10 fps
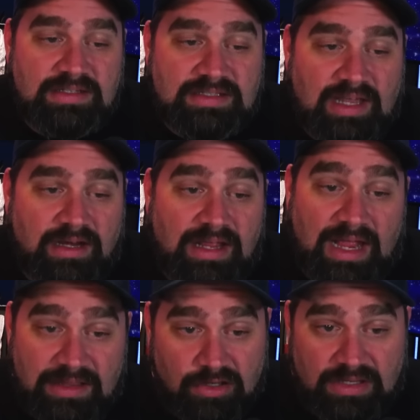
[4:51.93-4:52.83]
had decided
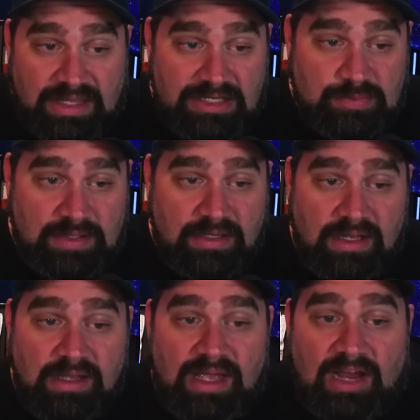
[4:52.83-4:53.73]
to end their engagement
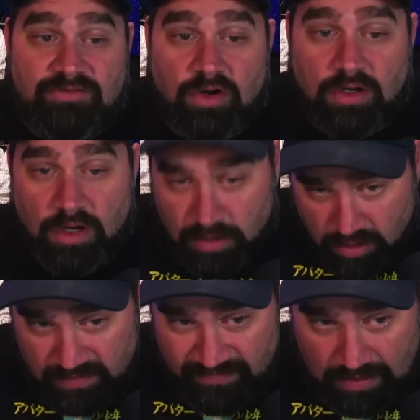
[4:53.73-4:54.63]
after
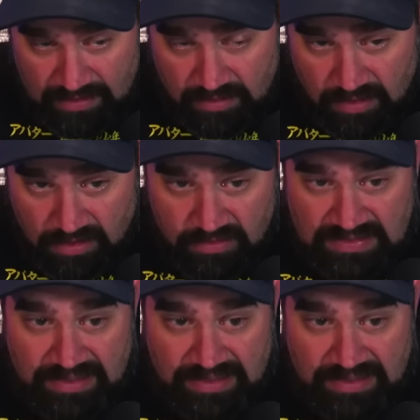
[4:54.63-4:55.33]
Garner ended hers.